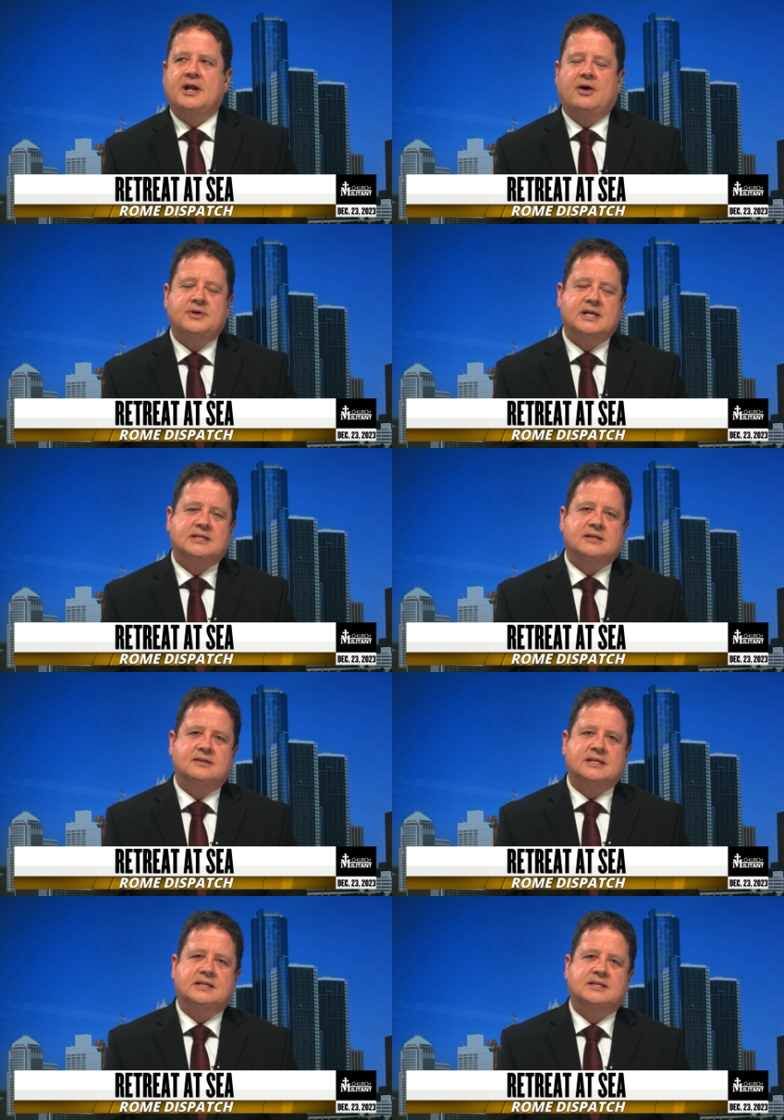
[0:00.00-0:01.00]
how he doesn't
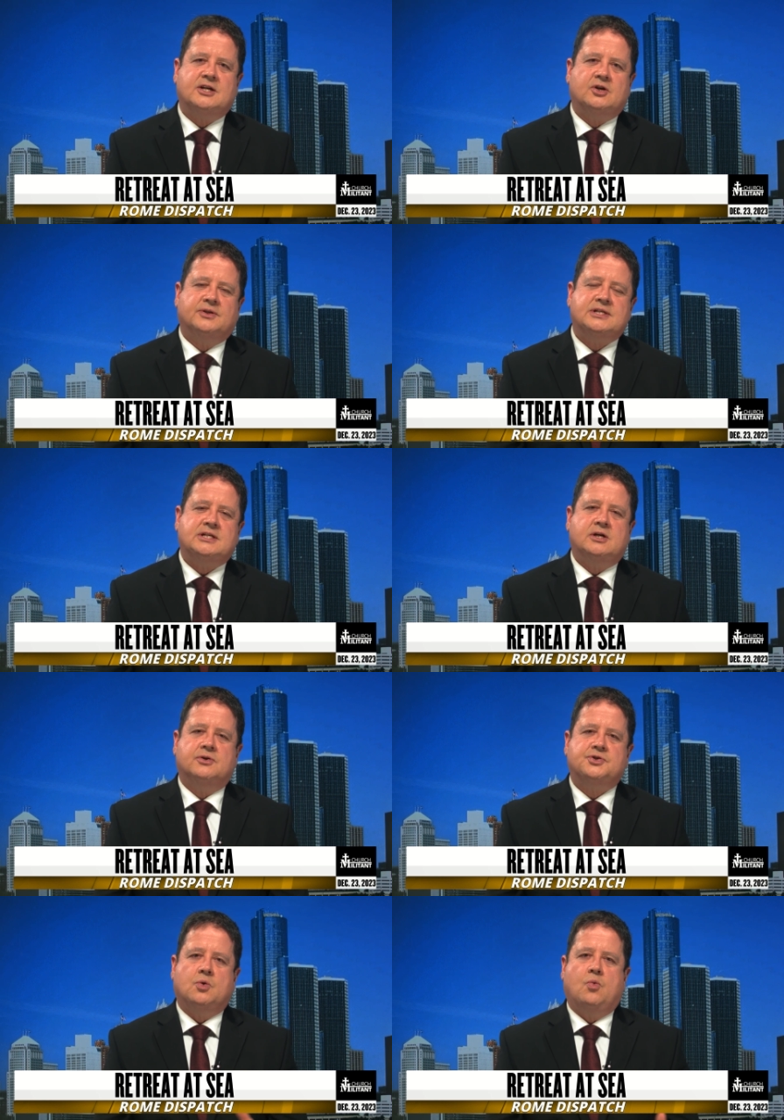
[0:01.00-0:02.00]
necessarily steer
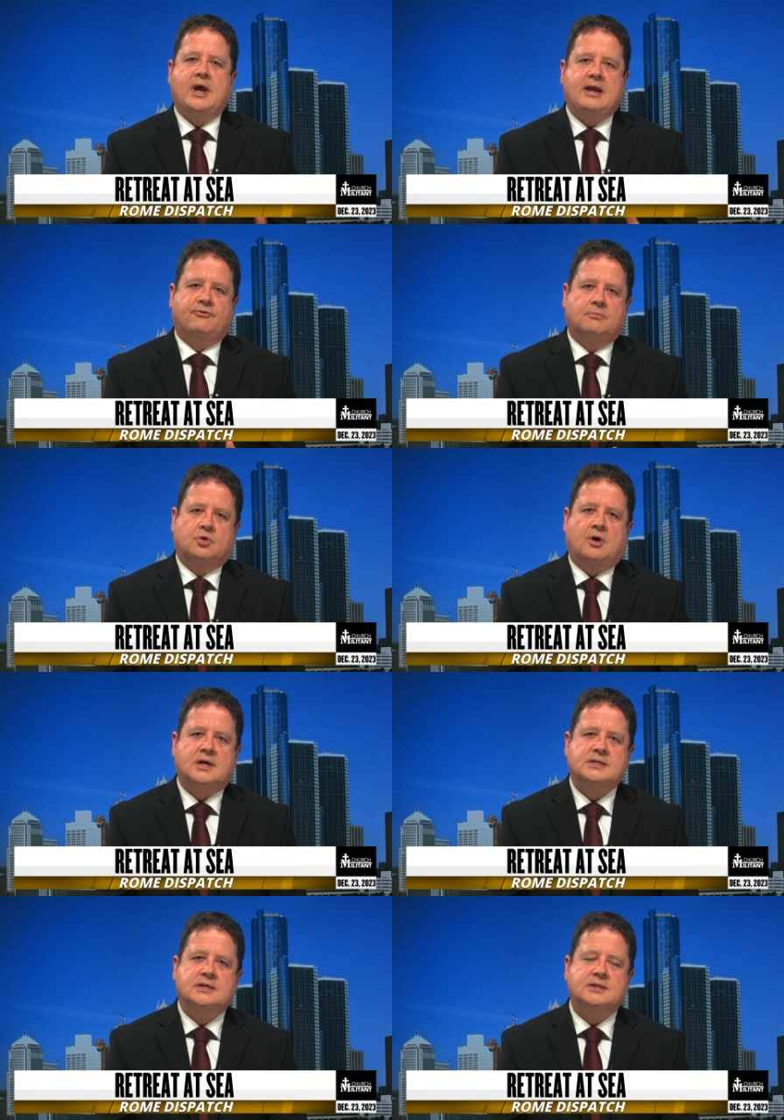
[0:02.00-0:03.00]
us away from
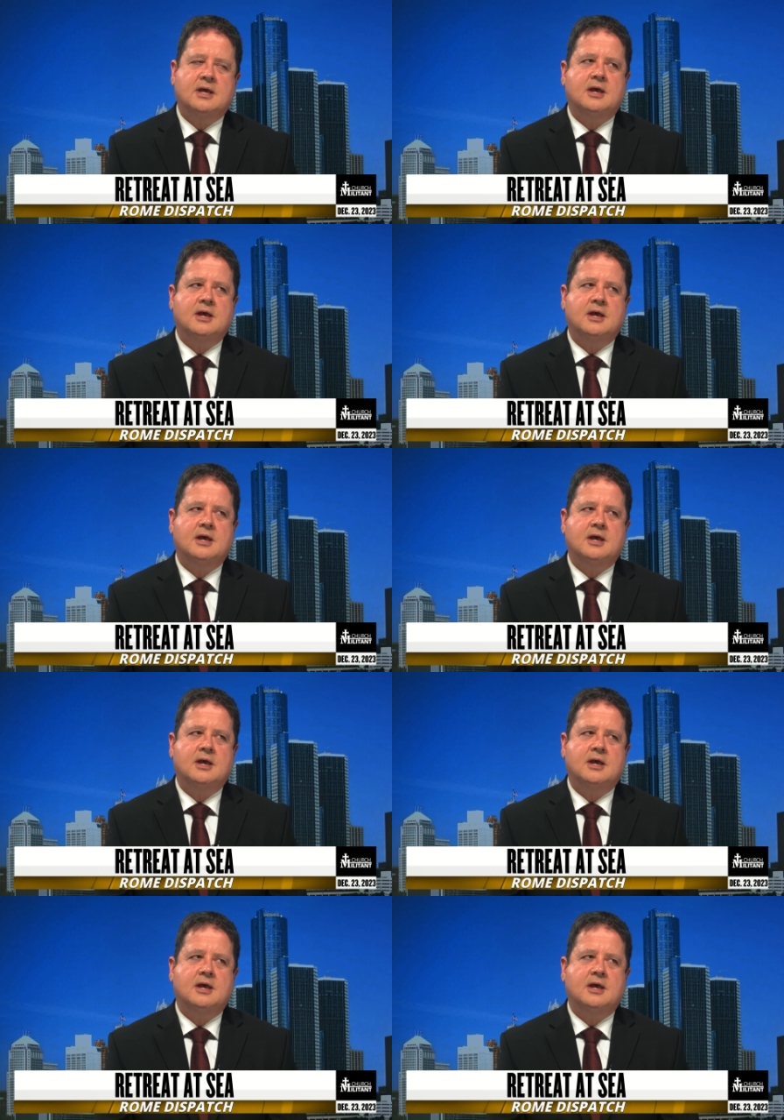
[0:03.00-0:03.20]
crosses,